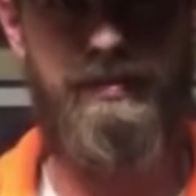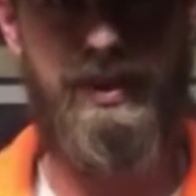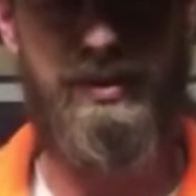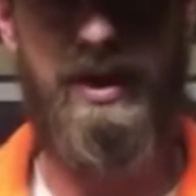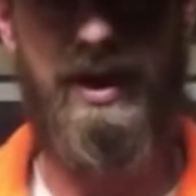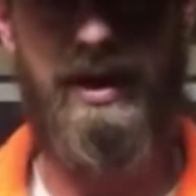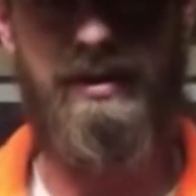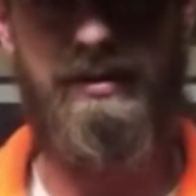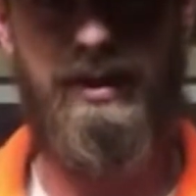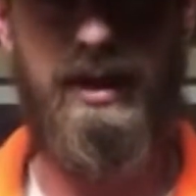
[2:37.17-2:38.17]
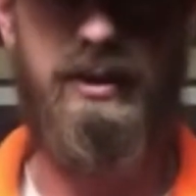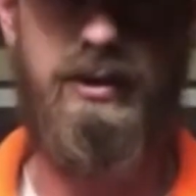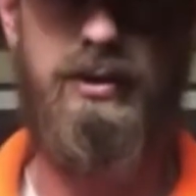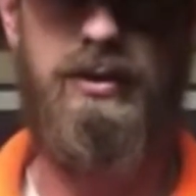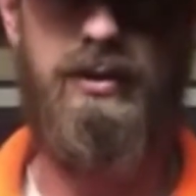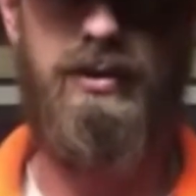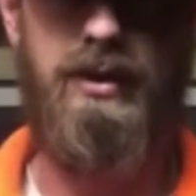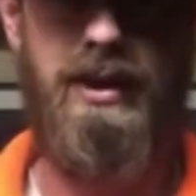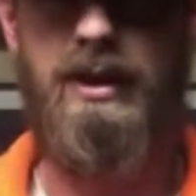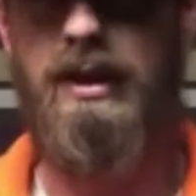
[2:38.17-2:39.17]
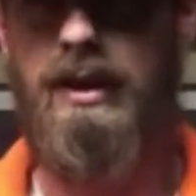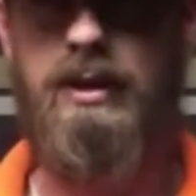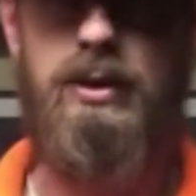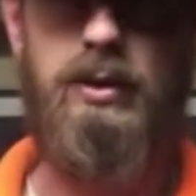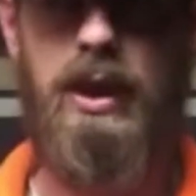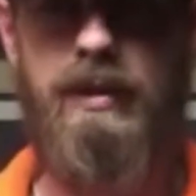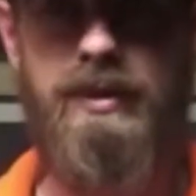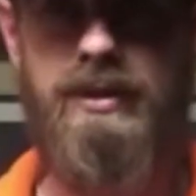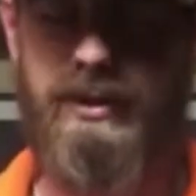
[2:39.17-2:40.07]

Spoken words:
be trying out. I got two options,